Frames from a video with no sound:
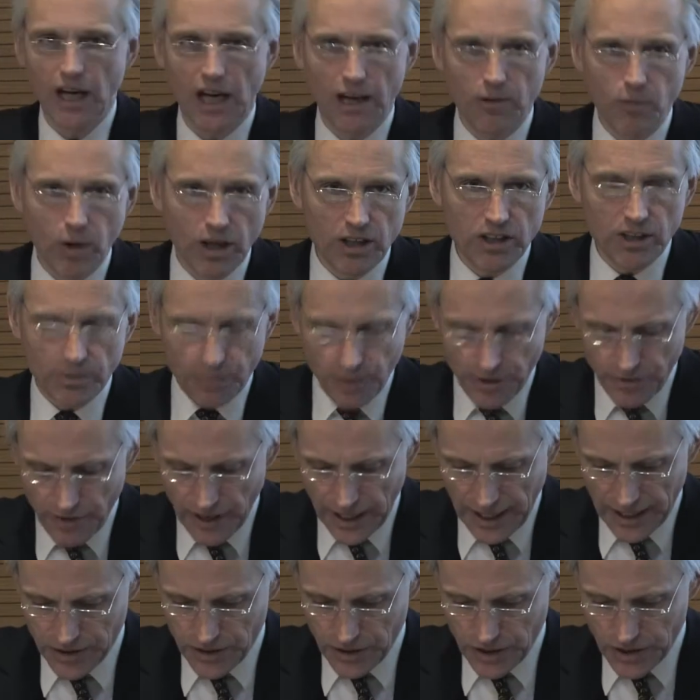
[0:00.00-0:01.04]
I welcome the
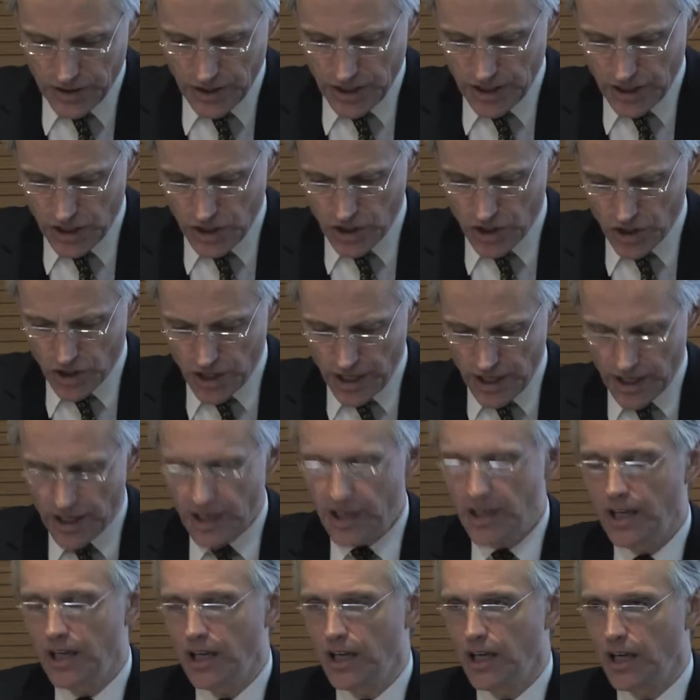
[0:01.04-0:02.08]
fact that industry
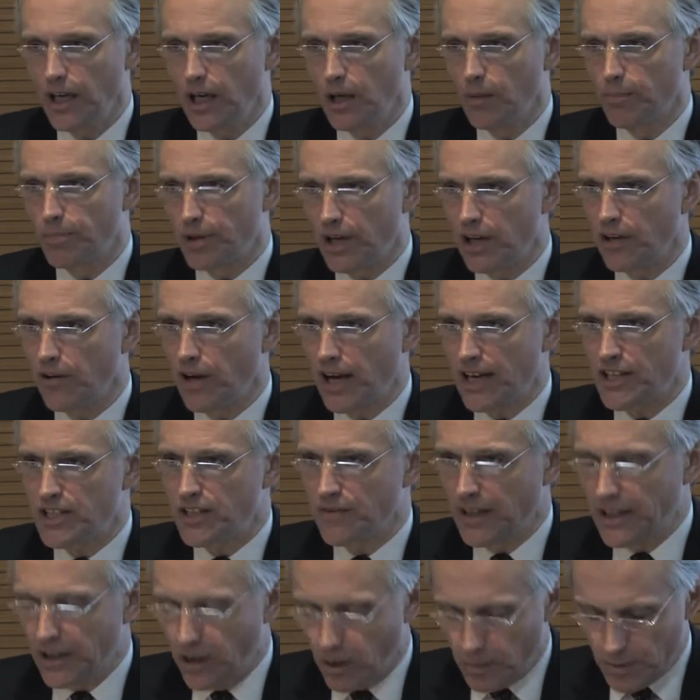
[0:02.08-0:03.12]

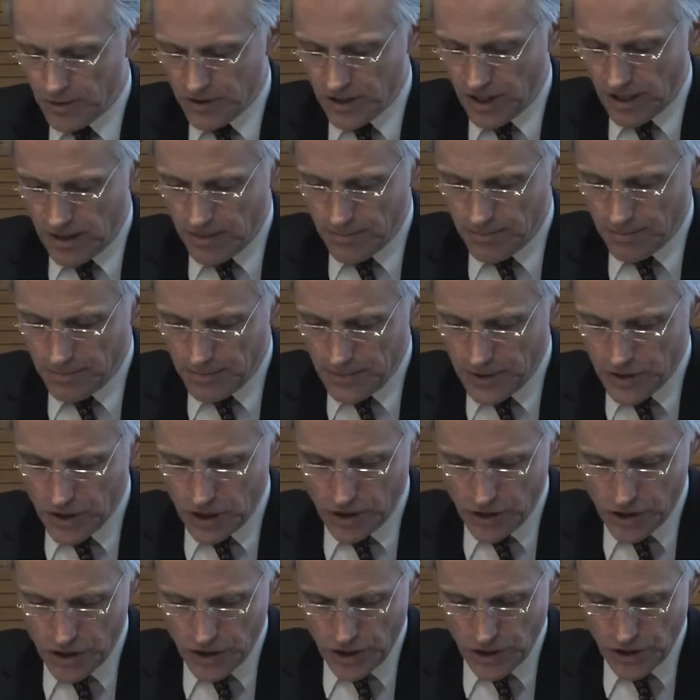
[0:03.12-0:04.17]
proactively offers up
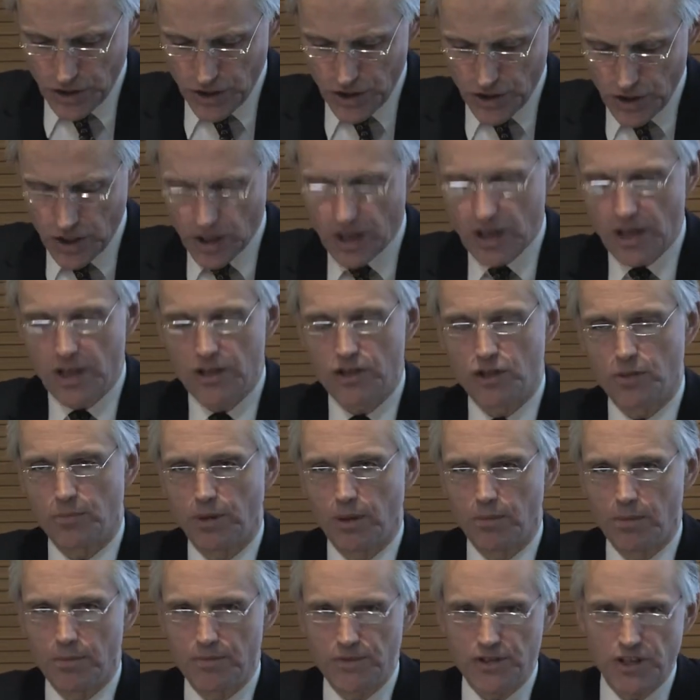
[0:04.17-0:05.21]
solutions to
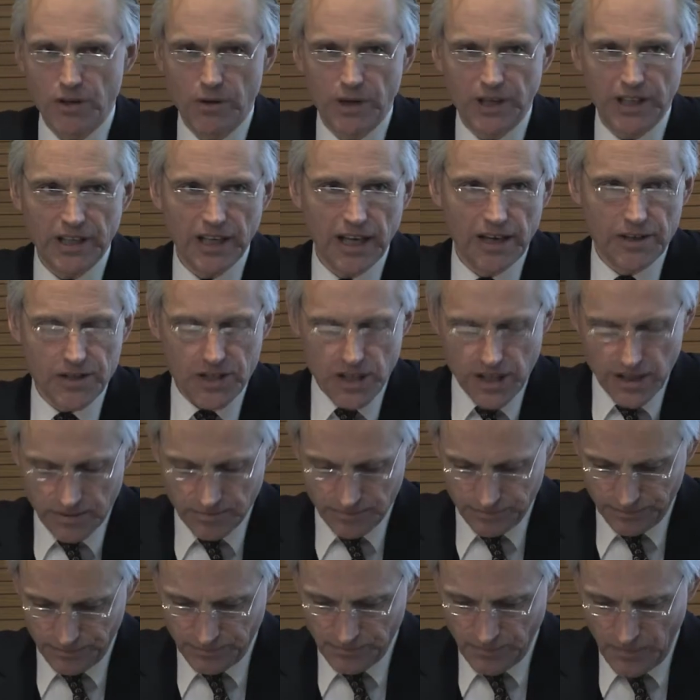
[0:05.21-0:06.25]
problems you encounter.
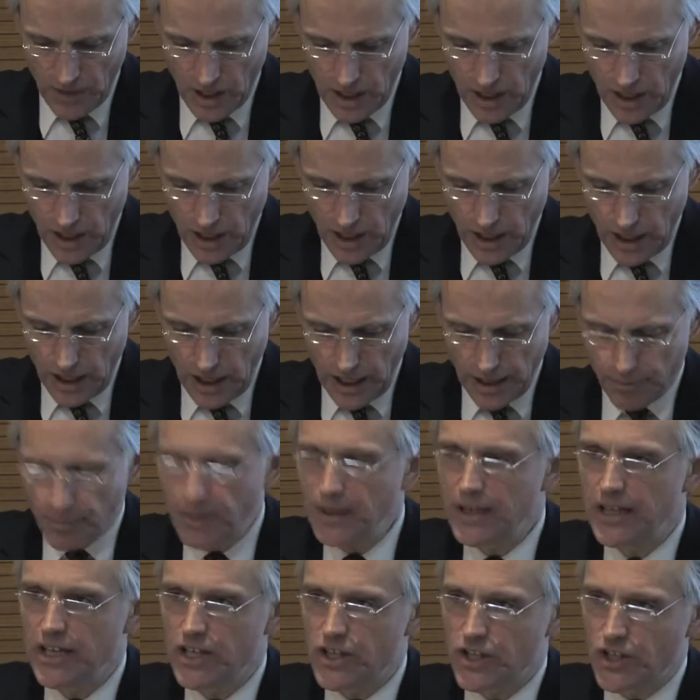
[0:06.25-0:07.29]
I'm
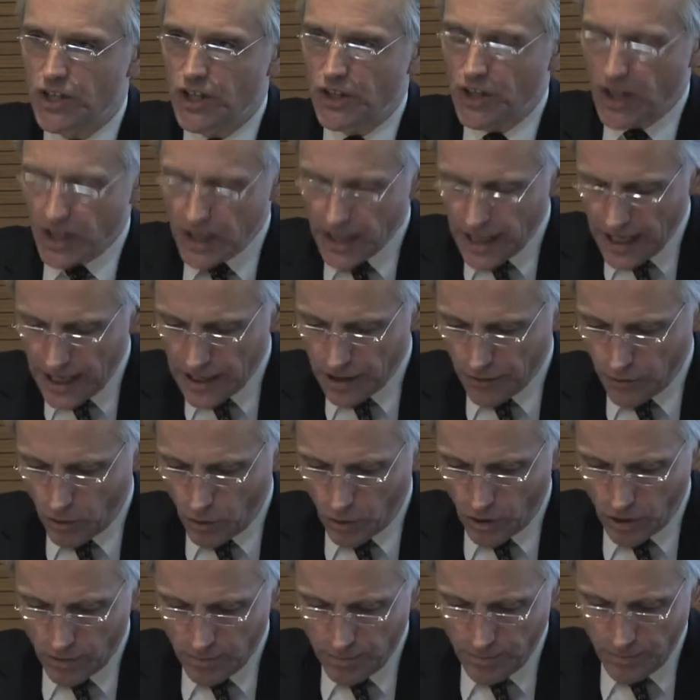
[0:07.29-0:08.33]
pleased that the Land
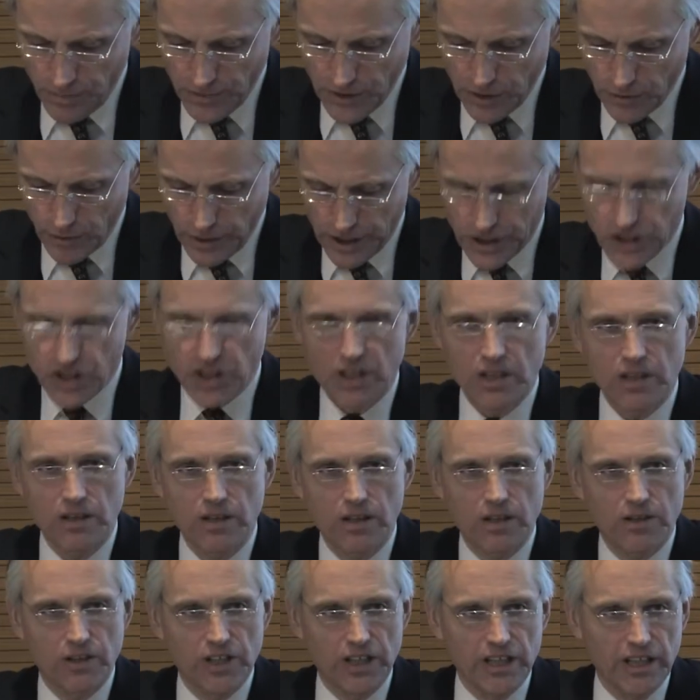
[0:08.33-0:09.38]
Forum, of which
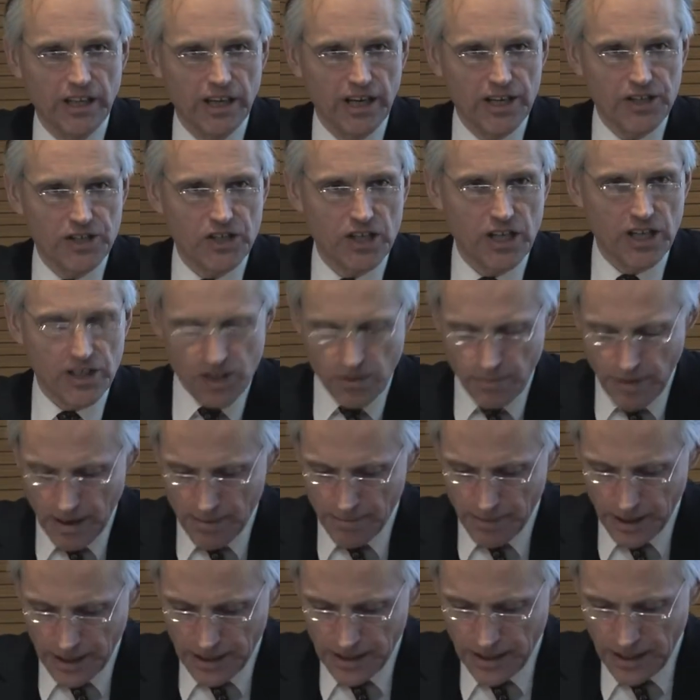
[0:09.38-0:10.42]
the EIC is a
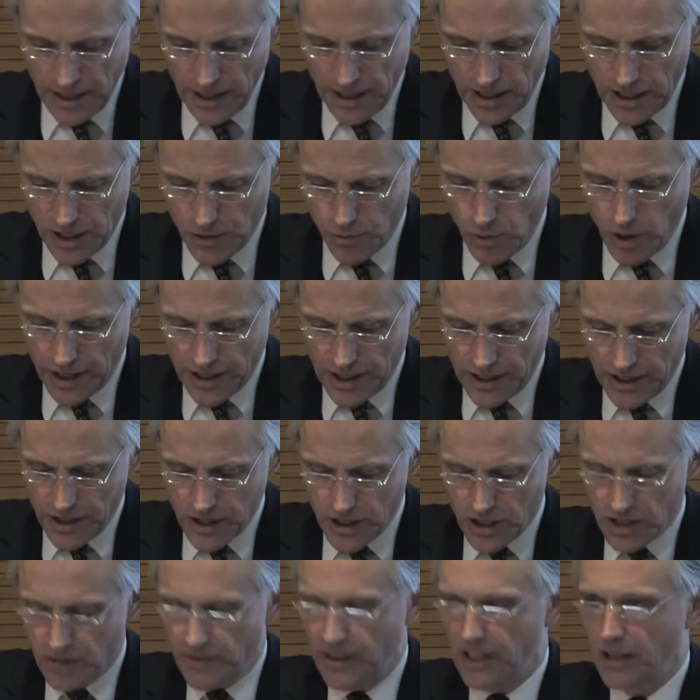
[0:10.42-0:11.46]
member, is working
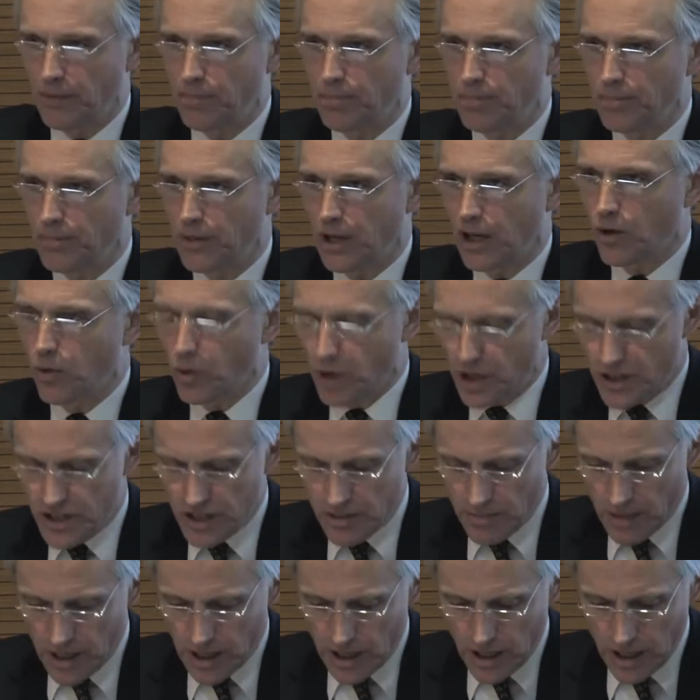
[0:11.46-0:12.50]
to develop a
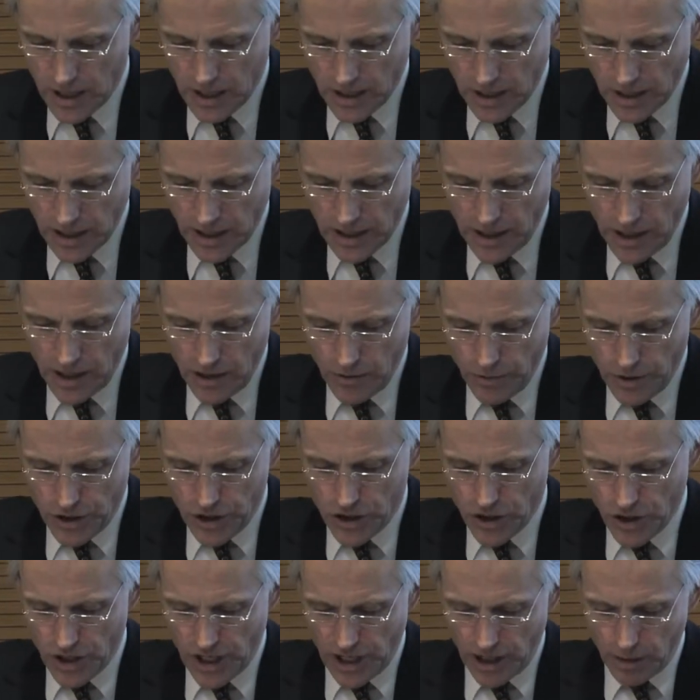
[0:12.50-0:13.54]
quality mark, which
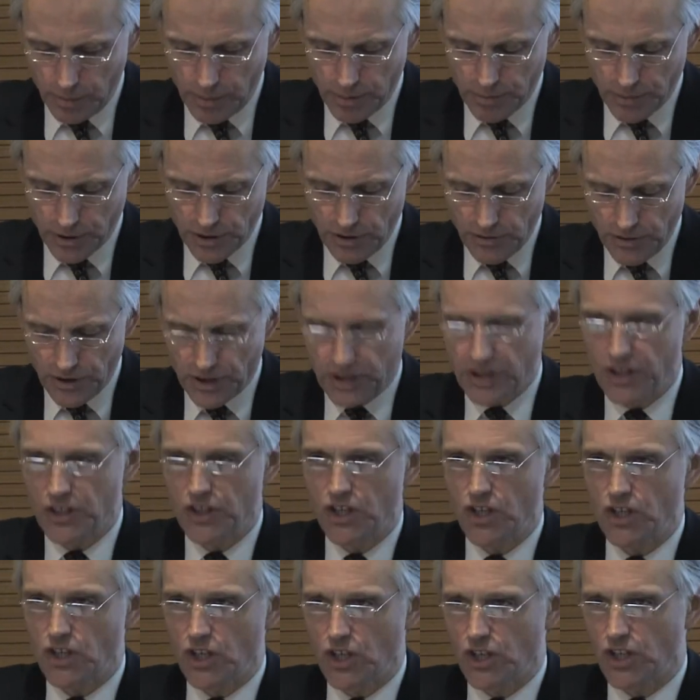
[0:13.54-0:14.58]
should help improve the
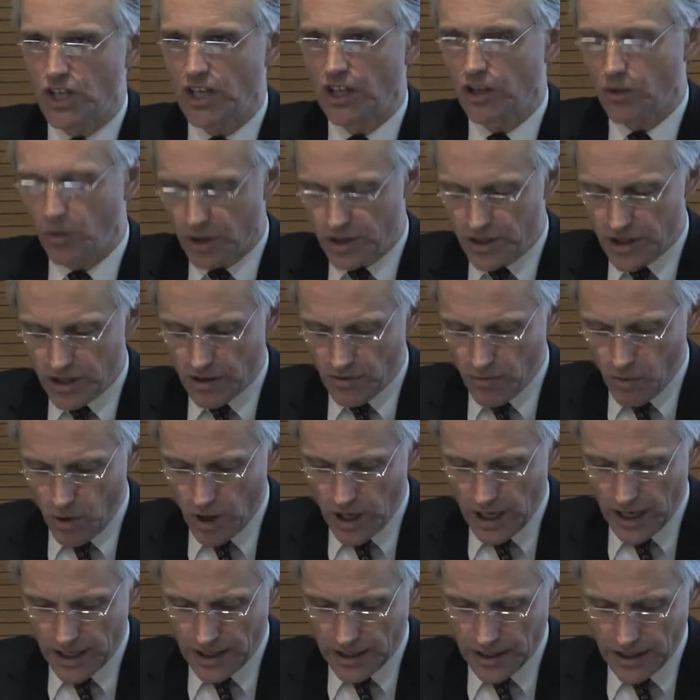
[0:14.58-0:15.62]
consistency and quality of
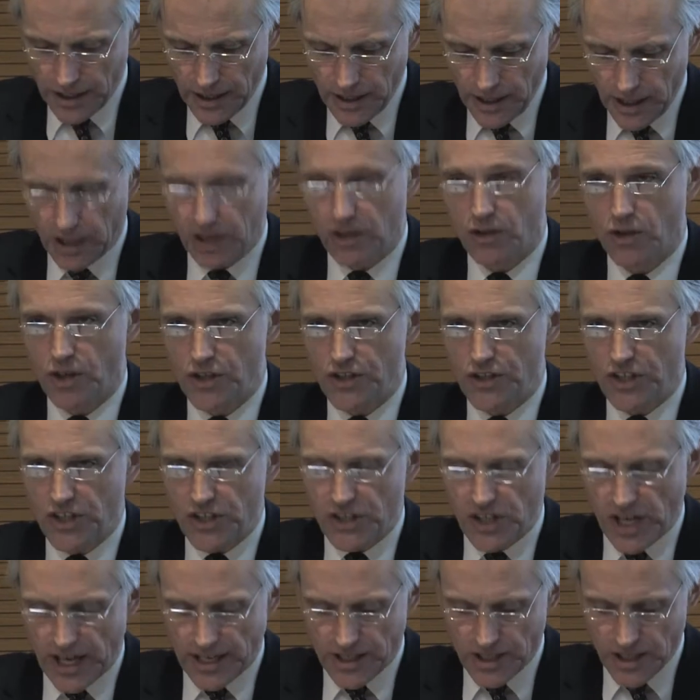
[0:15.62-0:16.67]
work across the
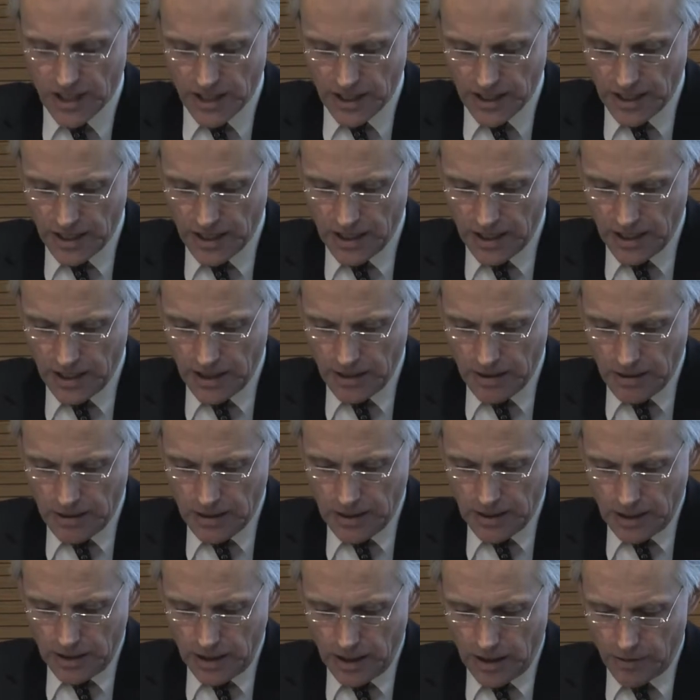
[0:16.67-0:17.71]
sector,
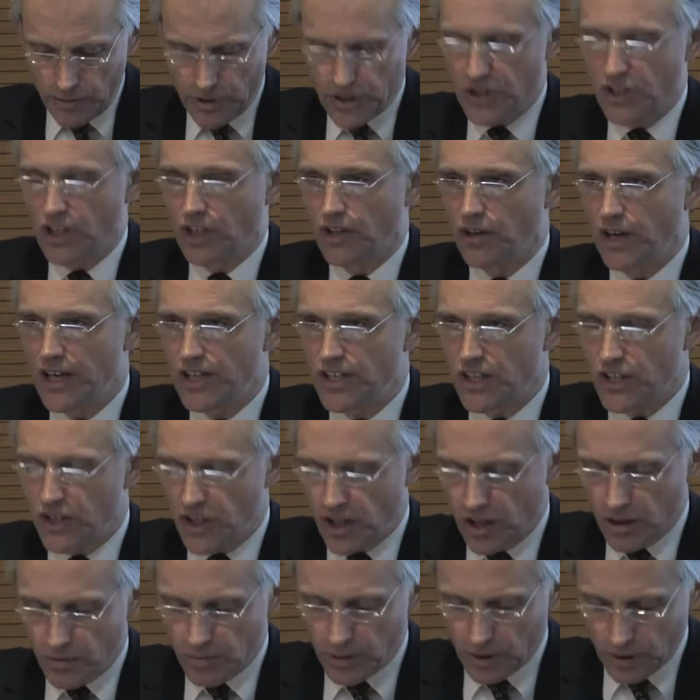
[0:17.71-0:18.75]
which is a great
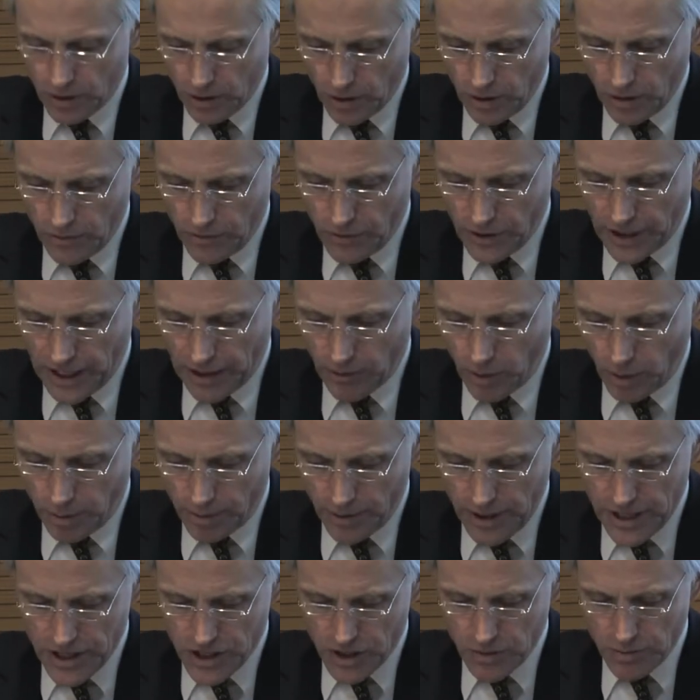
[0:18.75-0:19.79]
example of
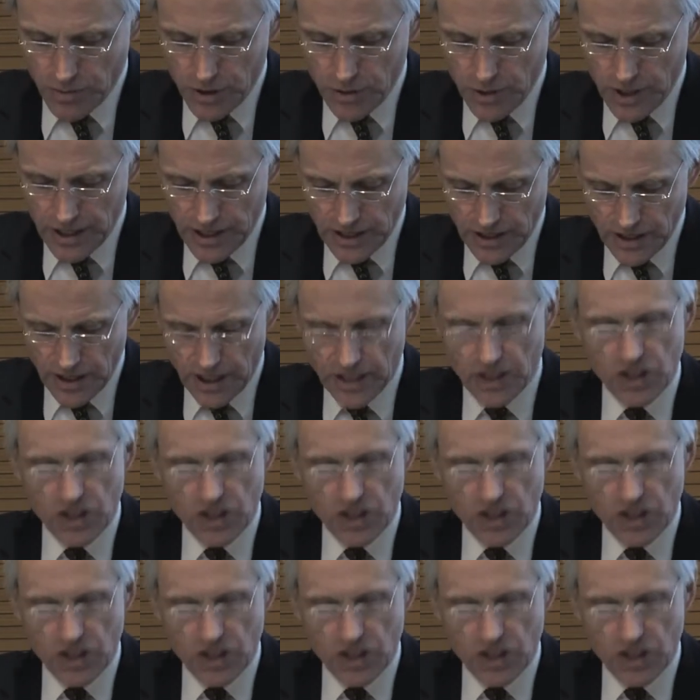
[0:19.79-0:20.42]
cooperation between